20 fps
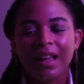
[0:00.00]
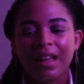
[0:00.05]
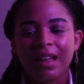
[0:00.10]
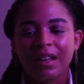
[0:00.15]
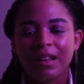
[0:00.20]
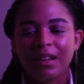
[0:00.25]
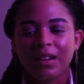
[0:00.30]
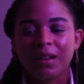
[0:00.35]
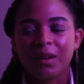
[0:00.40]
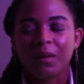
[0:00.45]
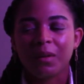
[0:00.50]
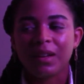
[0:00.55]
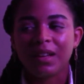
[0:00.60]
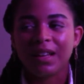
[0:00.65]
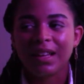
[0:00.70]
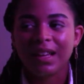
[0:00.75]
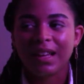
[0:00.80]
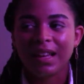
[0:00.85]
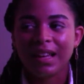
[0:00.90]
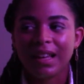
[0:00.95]
You know,
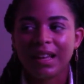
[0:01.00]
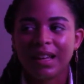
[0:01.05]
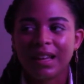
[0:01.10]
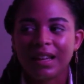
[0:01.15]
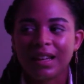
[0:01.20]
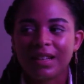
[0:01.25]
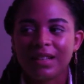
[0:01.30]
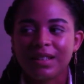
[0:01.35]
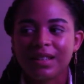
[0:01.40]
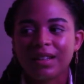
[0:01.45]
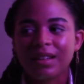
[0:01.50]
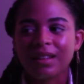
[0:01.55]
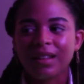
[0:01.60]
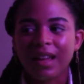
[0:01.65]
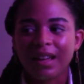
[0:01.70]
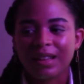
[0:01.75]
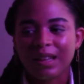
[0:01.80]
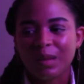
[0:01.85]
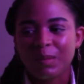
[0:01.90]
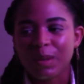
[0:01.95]
he didn't
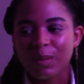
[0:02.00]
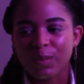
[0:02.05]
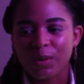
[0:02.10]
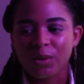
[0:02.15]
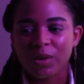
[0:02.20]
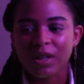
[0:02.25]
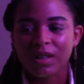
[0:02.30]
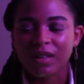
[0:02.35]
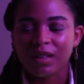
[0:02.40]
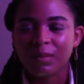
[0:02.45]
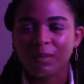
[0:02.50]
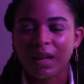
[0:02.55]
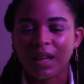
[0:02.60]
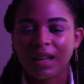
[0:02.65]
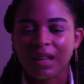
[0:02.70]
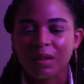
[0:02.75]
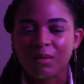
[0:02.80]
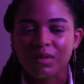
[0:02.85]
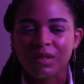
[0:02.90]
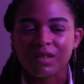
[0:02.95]
like that people treated him
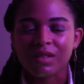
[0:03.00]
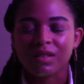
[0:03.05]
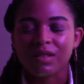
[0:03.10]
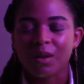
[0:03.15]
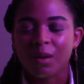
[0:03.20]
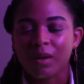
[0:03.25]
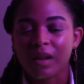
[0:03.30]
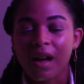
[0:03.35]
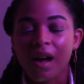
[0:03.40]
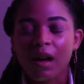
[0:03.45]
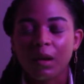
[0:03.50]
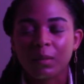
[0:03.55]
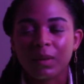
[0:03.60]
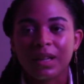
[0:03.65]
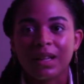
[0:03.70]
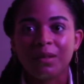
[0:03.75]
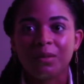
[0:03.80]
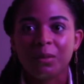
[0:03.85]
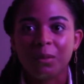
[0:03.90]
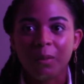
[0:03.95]
like he was so young, but
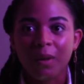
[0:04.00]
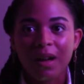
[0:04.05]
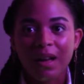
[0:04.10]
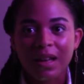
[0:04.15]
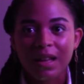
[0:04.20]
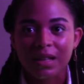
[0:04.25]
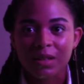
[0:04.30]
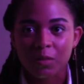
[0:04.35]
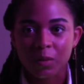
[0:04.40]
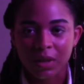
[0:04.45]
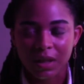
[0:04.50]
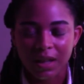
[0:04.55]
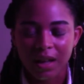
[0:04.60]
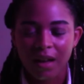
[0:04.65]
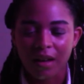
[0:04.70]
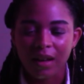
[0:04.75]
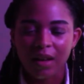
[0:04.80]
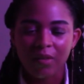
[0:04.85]
he was really young.